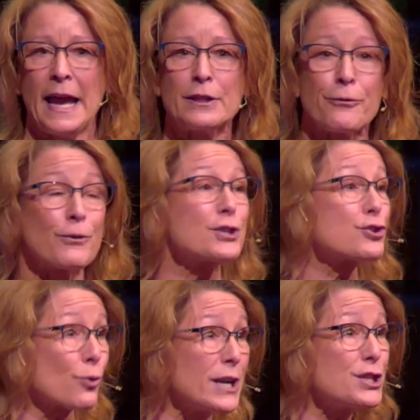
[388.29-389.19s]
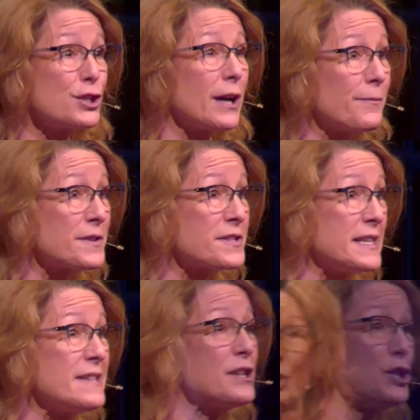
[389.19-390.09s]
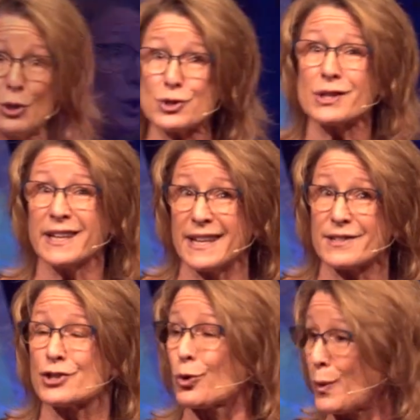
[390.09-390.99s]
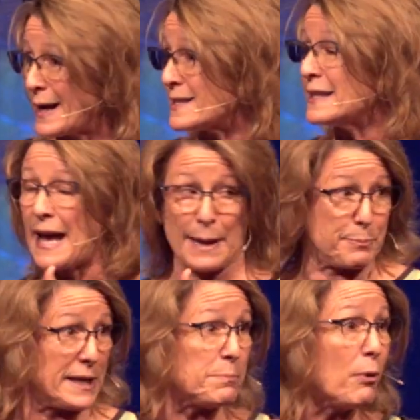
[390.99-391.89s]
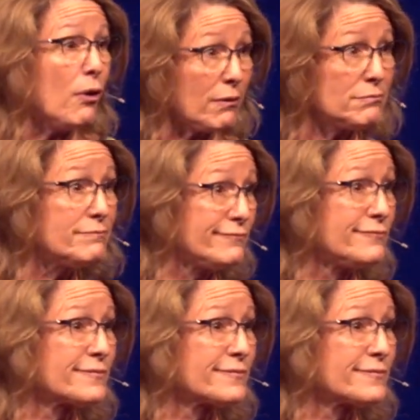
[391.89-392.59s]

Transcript: And the frustration of the season usually gets directed at people.